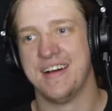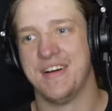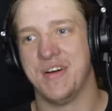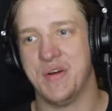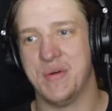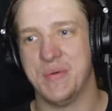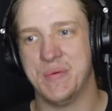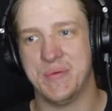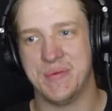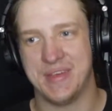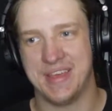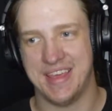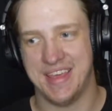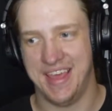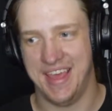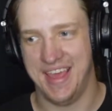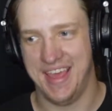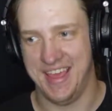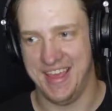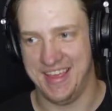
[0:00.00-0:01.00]

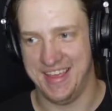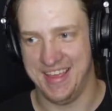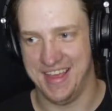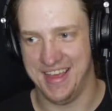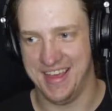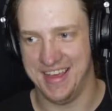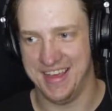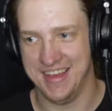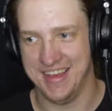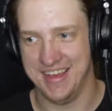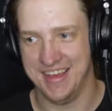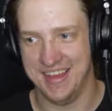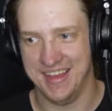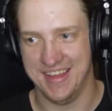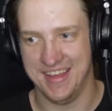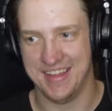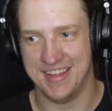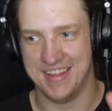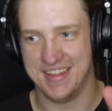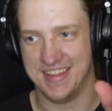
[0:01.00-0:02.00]
Okay,
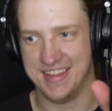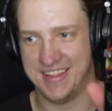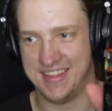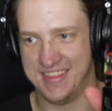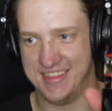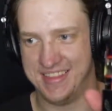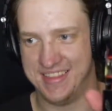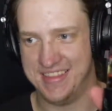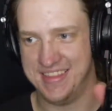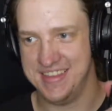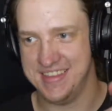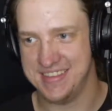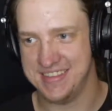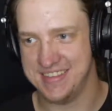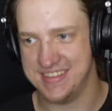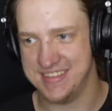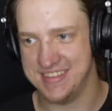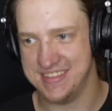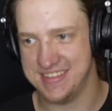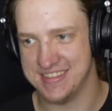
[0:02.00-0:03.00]

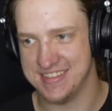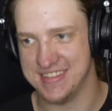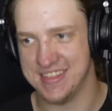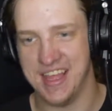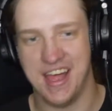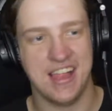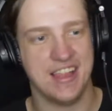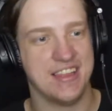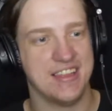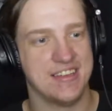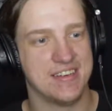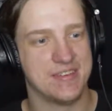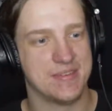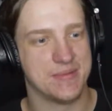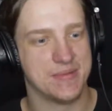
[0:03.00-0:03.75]
this is a little